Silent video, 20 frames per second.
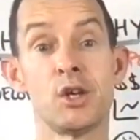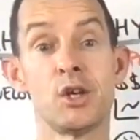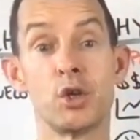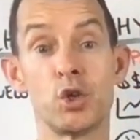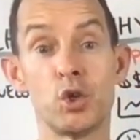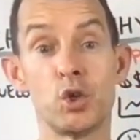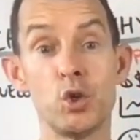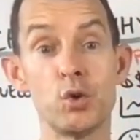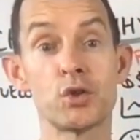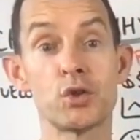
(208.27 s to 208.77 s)

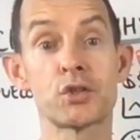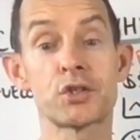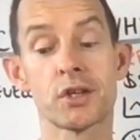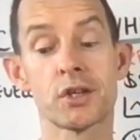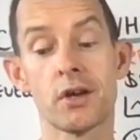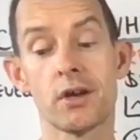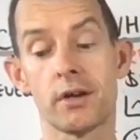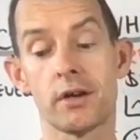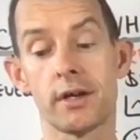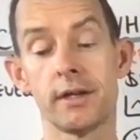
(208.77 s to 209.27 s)
You
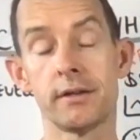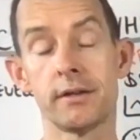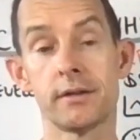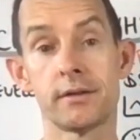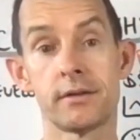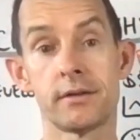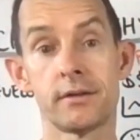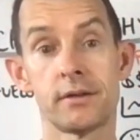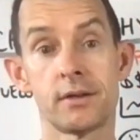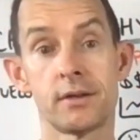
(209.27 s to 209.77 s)
decide
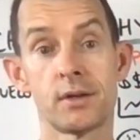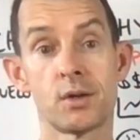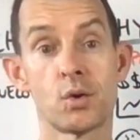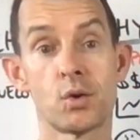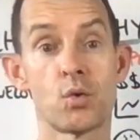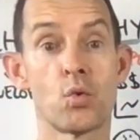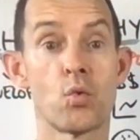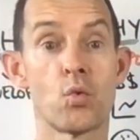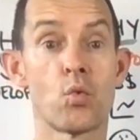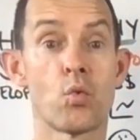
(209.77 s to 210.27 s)

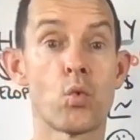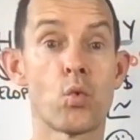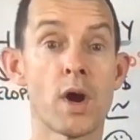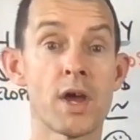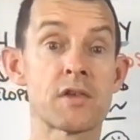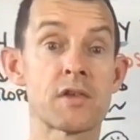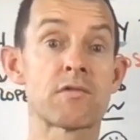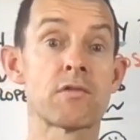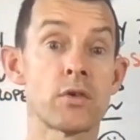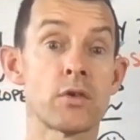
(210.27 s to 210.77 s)
whether